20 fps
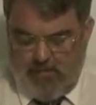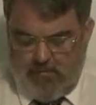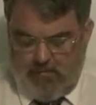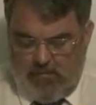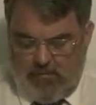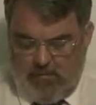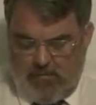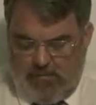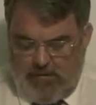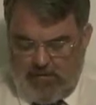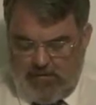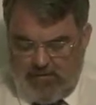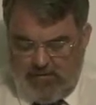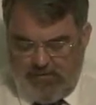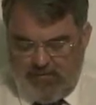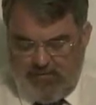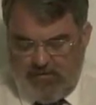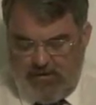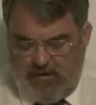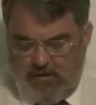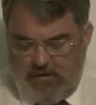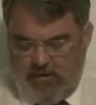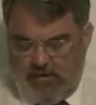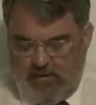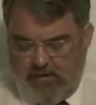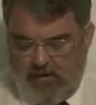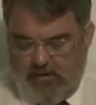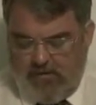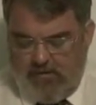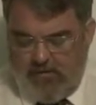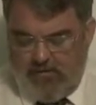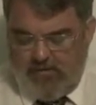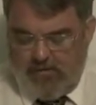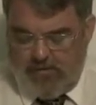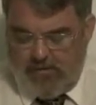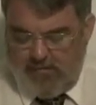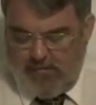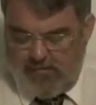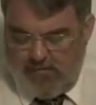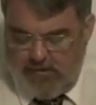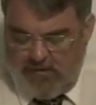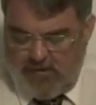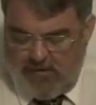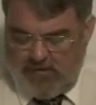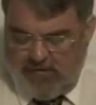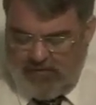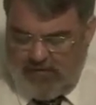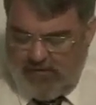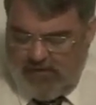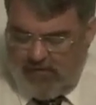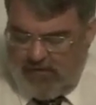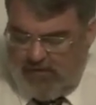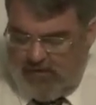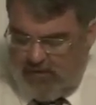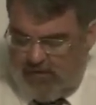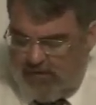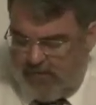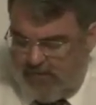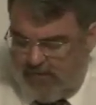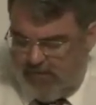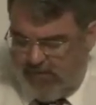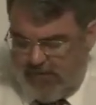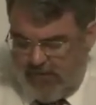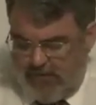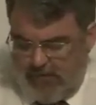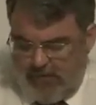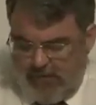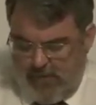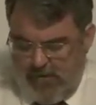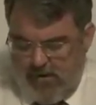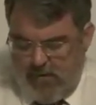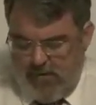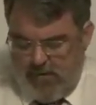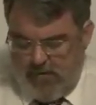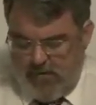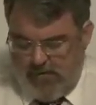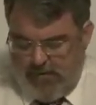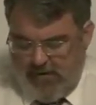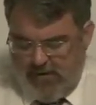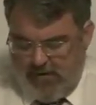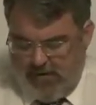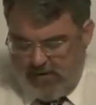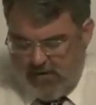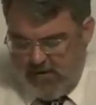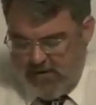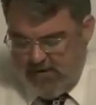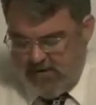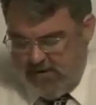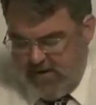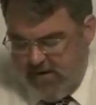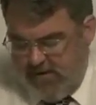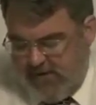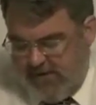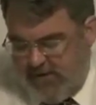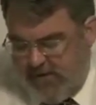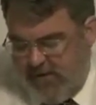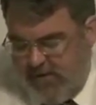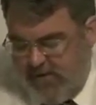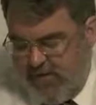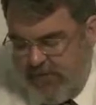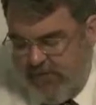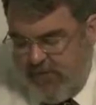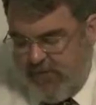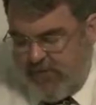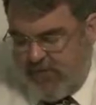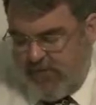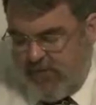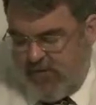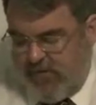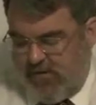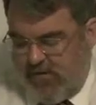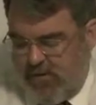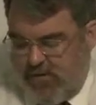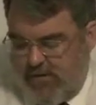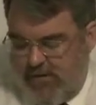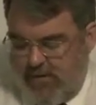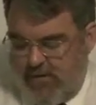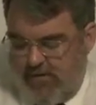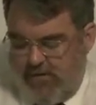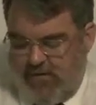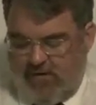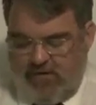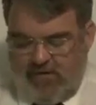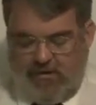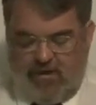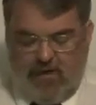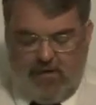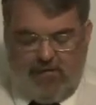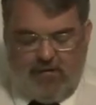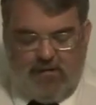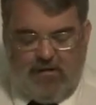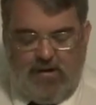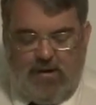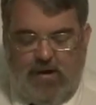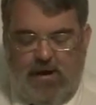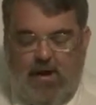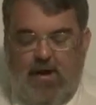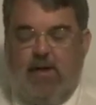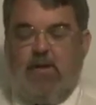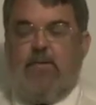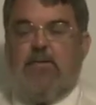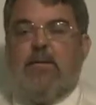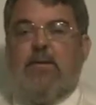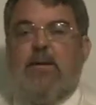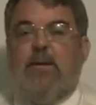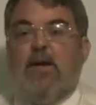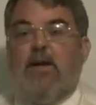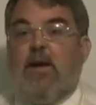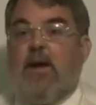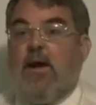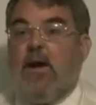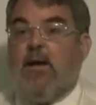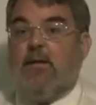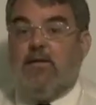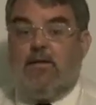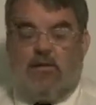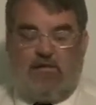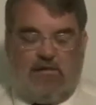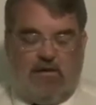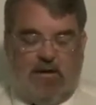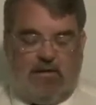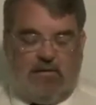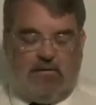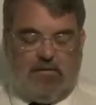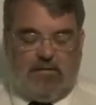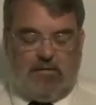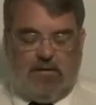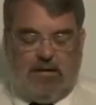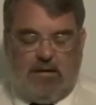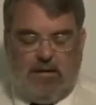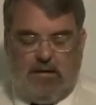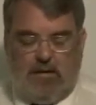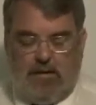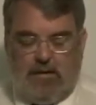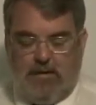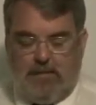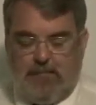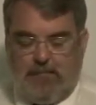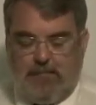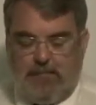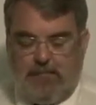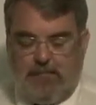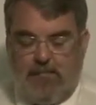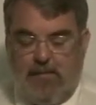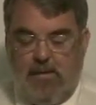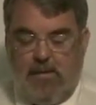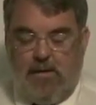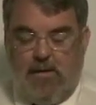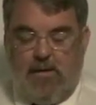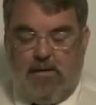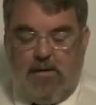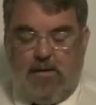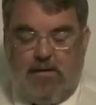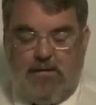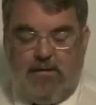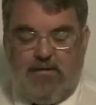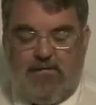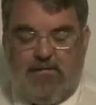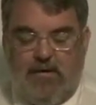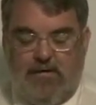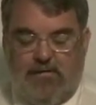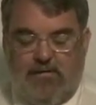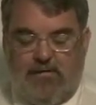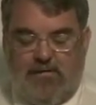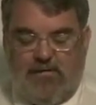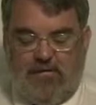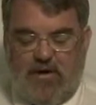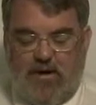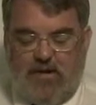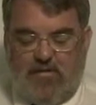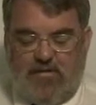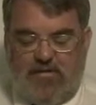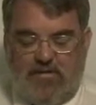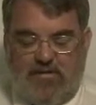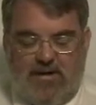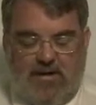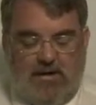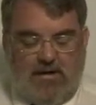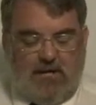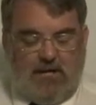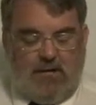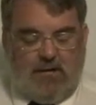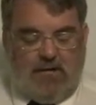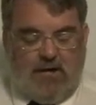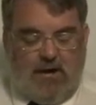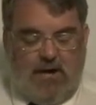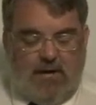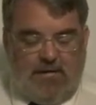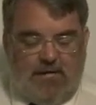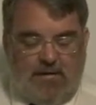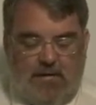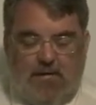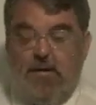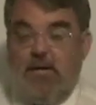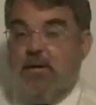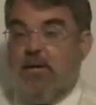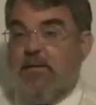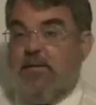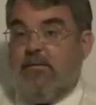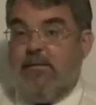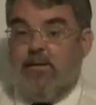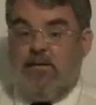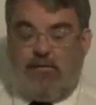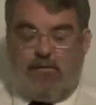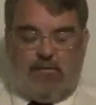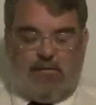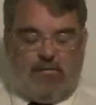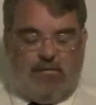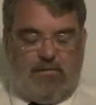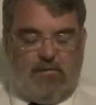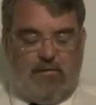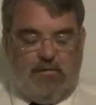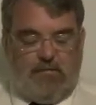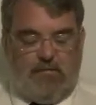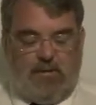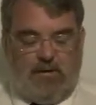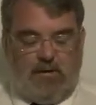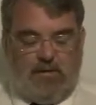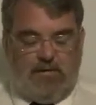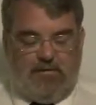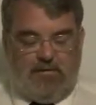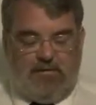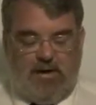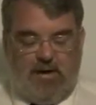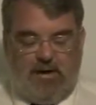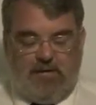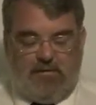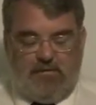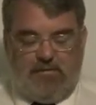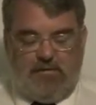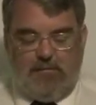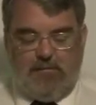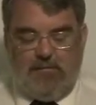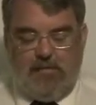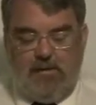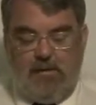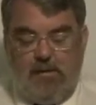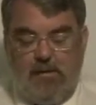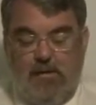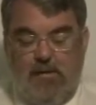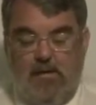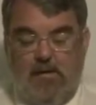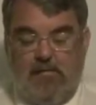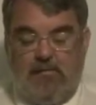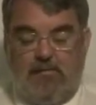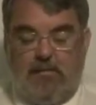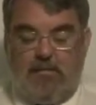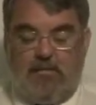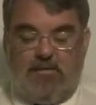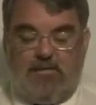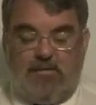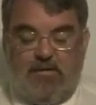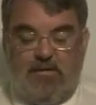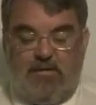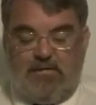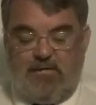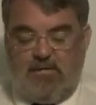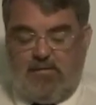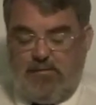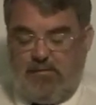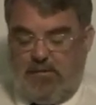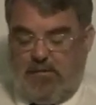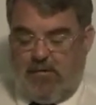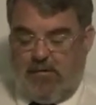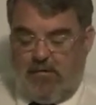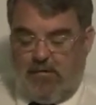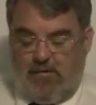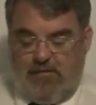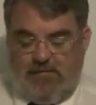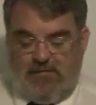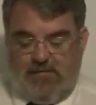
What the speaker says: One way to study the relationship between these two variables would be to collect data from individuals on the amount of education they have and the size of their income. In this exercise, the data are not on individuals, but on states. From the Census Bureau, we